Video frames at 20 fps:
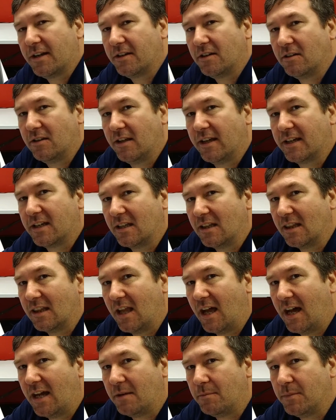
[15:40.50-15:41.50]
I don't like a
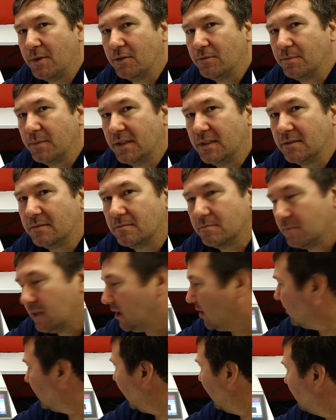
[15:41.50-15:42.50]
lot of movement, but
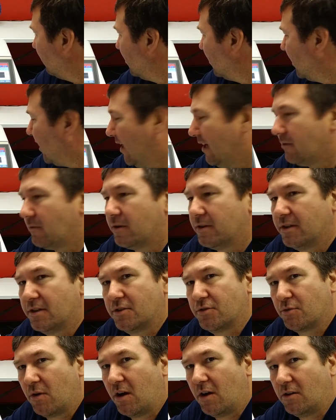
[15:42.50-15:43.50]
okay, we're kind of wanting to
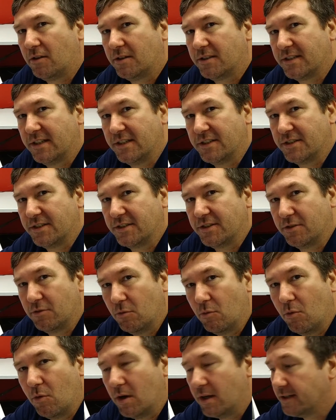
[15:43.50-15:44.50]
draw attention to
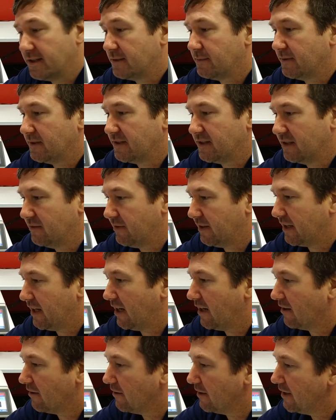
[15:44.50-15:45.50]
one specific
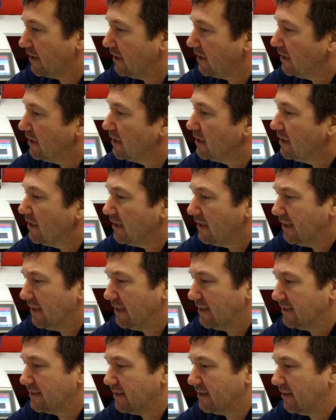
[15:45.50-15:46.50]
area.
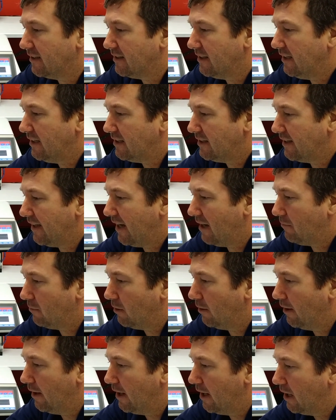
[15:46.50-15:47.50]
And so I think that
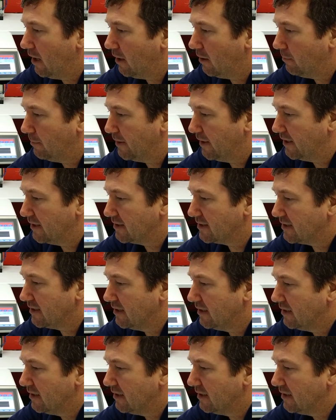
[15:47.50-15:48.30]
will help it.